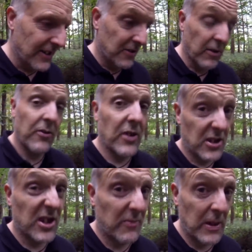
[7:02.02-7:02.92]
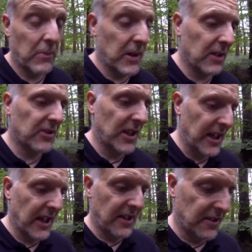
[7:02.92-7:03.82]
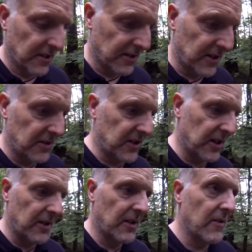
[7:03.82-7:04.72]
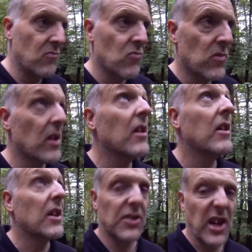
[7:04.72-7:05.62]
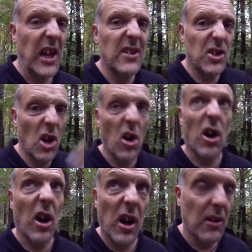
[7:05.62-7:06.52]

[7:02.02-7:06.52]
Not if it's a bit pixelated, because it's getting dark.